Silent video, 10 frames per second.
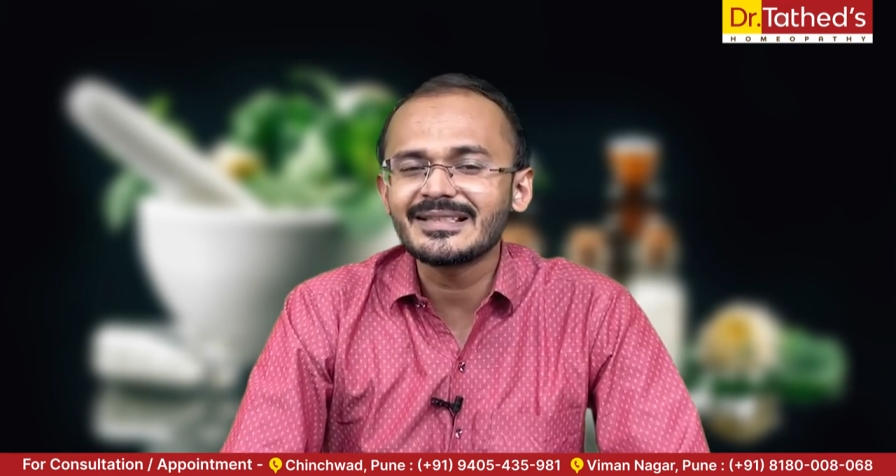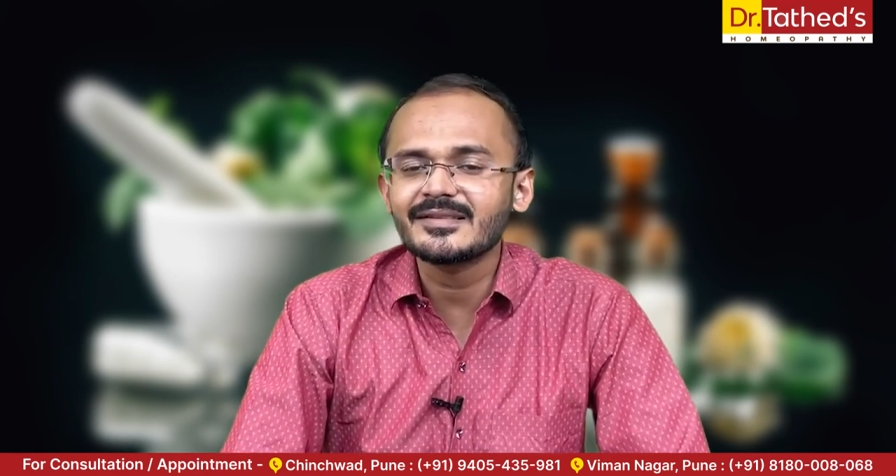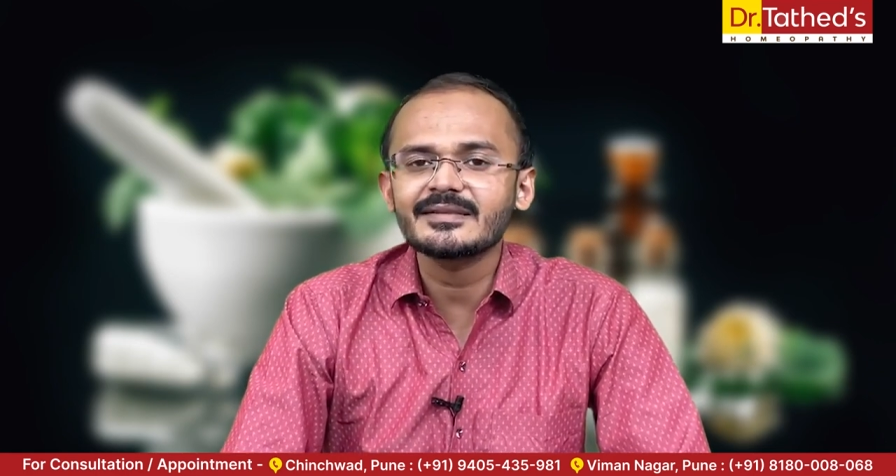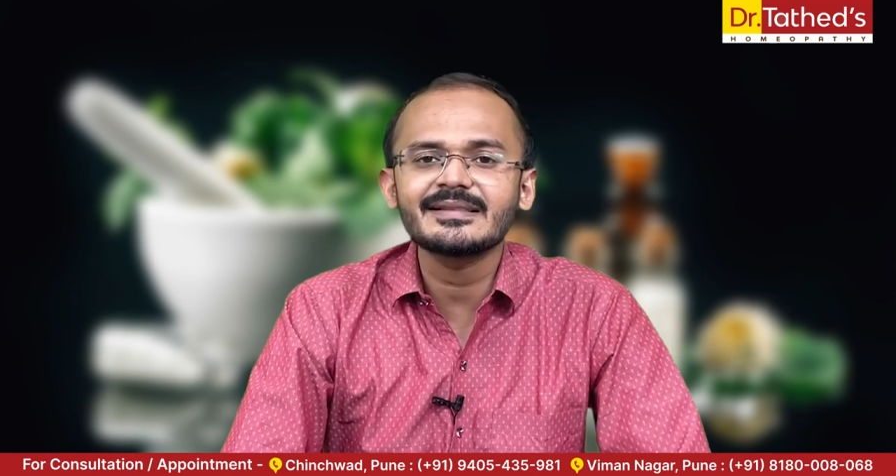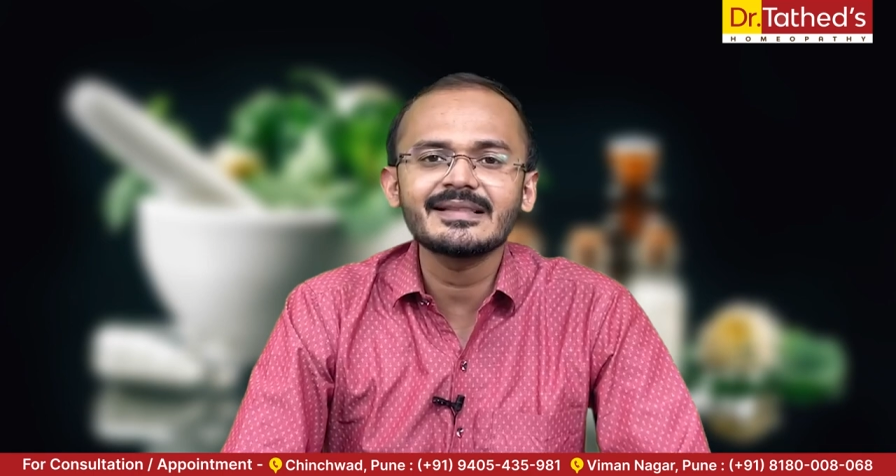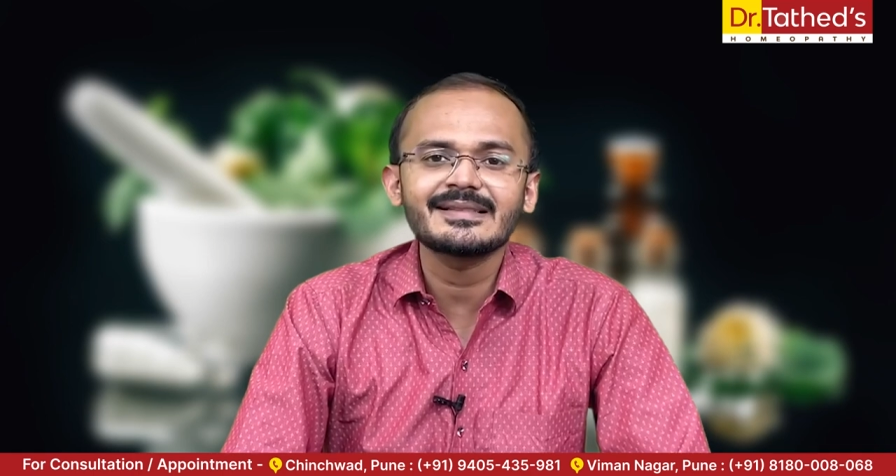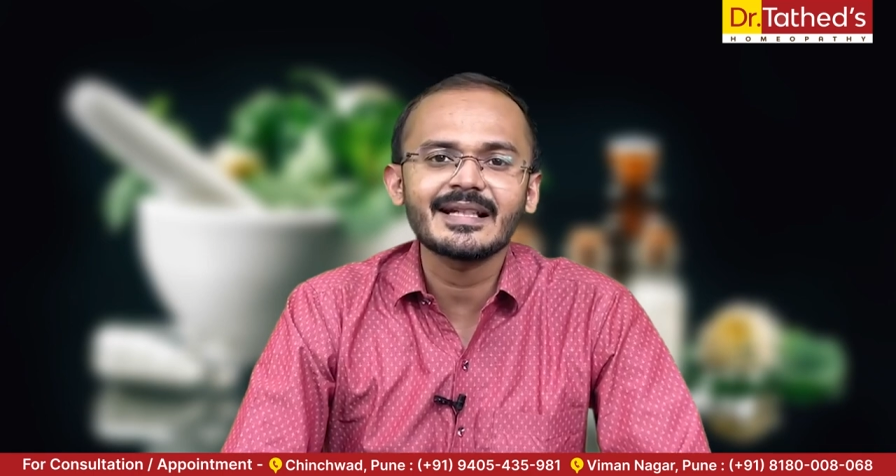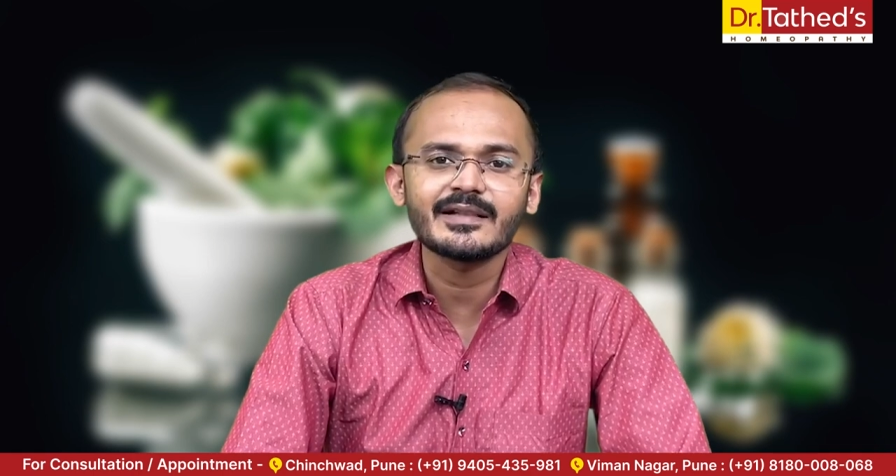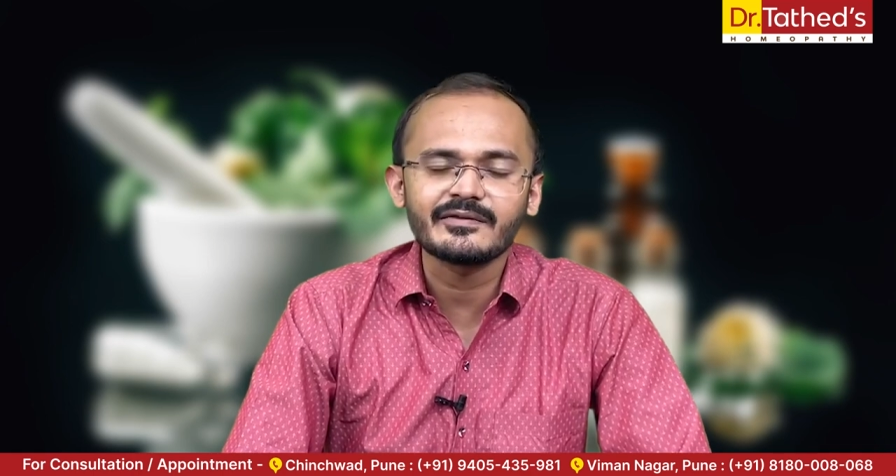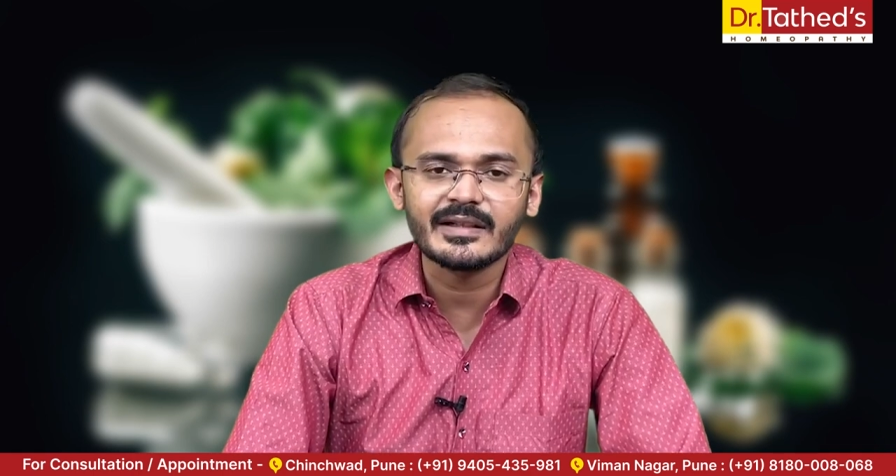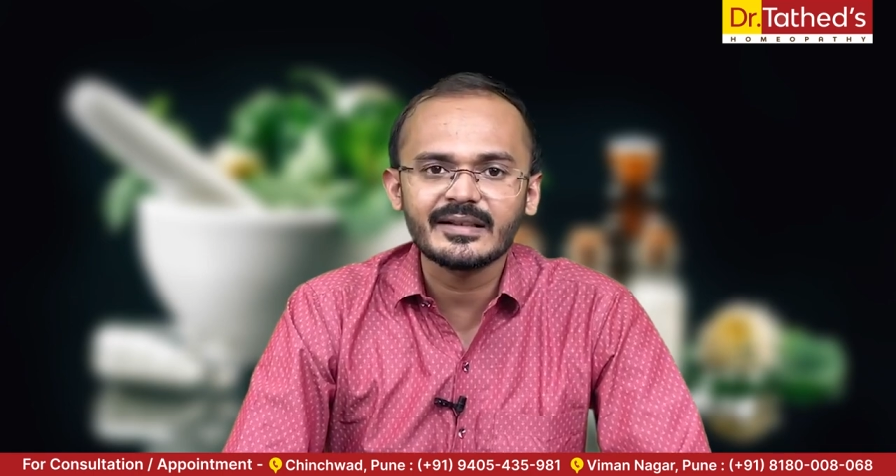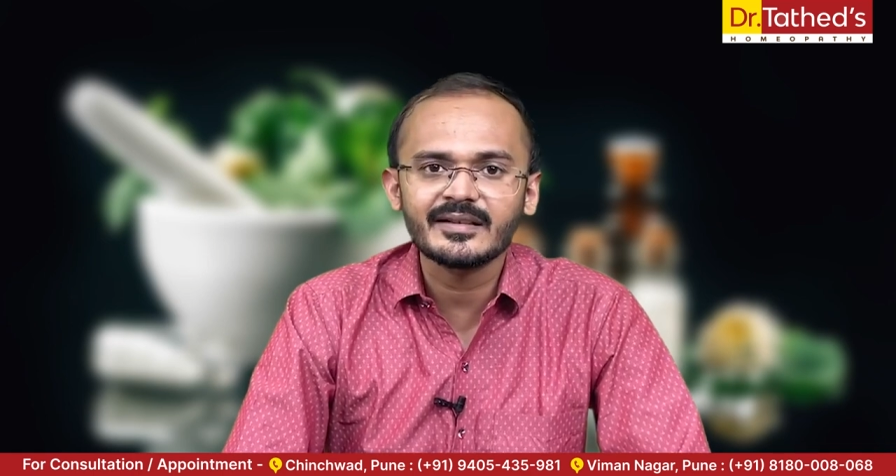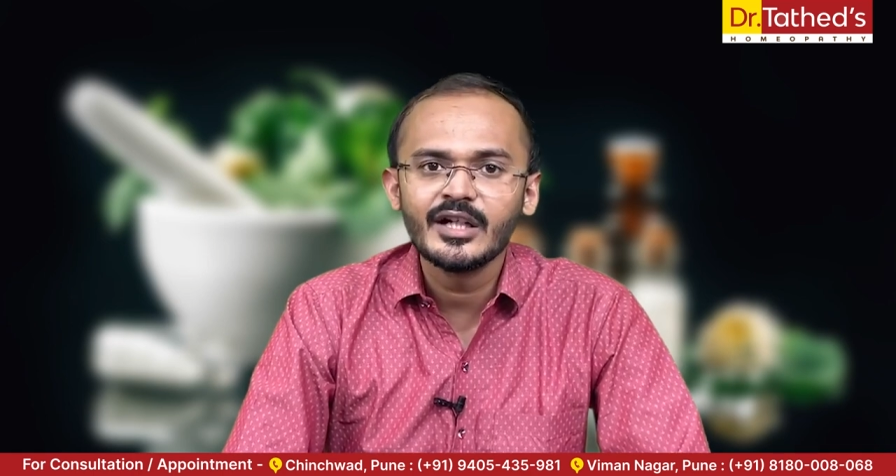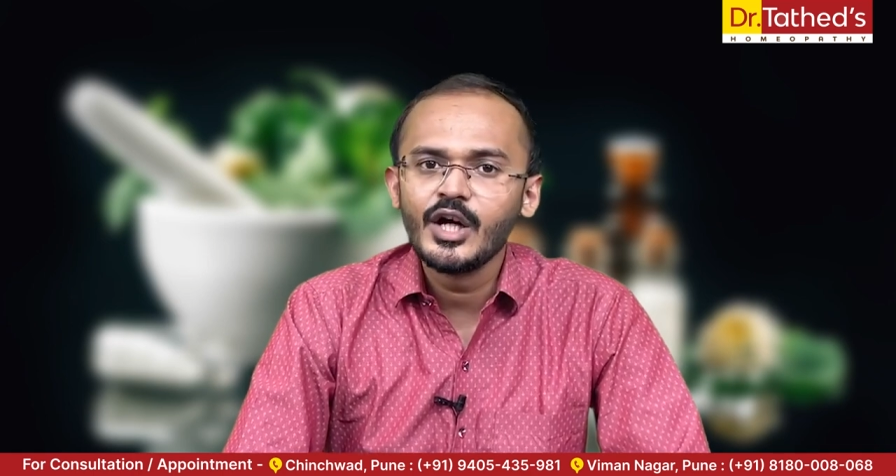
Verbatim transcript: distressing side effects